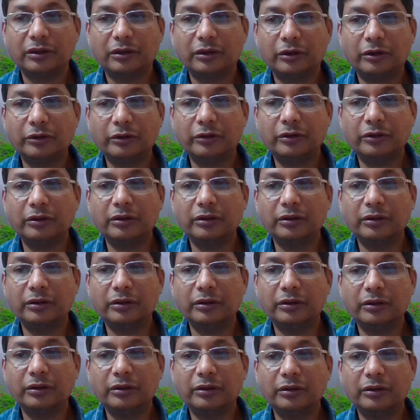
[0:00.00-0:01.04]
on
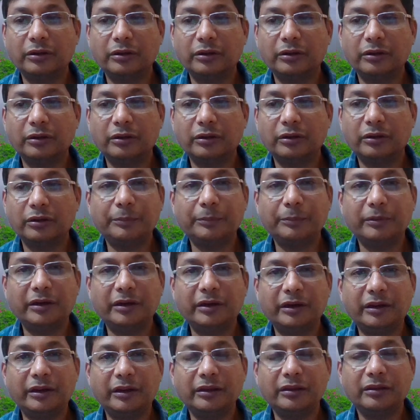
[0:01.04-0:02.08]
machine learning and deep
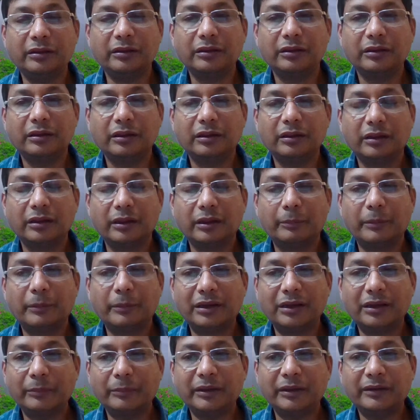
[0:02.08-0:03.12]
learning,
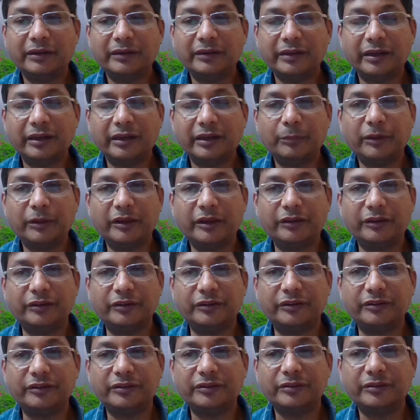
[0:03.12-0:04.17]
fundamentals and
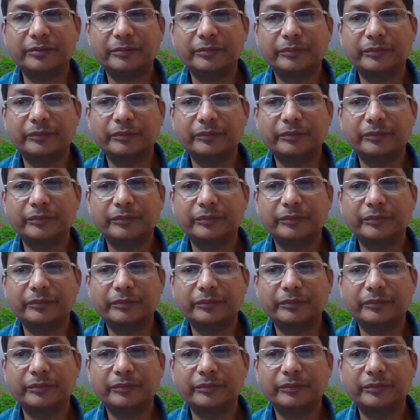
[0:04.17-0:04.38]
applications.